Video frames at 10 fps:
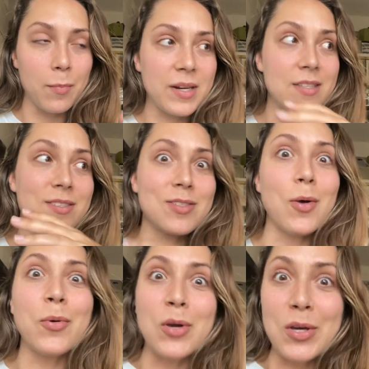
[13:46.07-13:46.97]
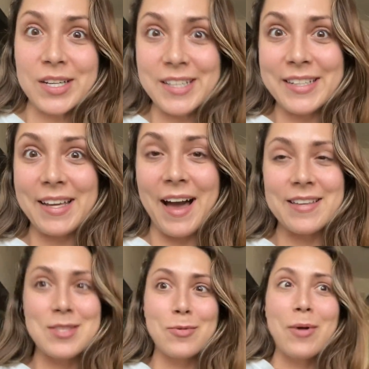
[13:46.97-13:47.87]
but it's so good,
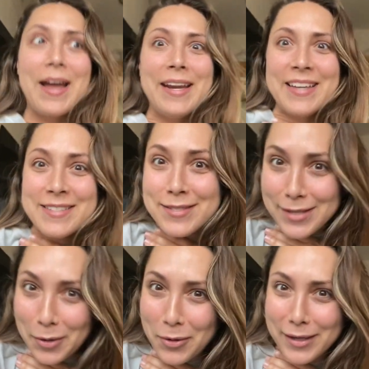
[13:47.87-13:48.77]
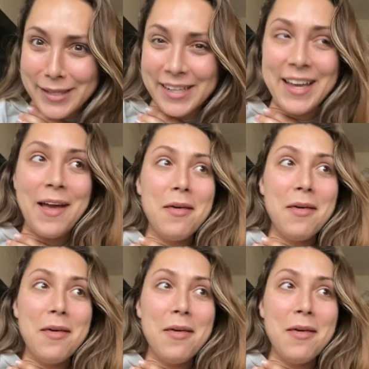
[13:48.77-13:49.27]
guys. The writing is so good.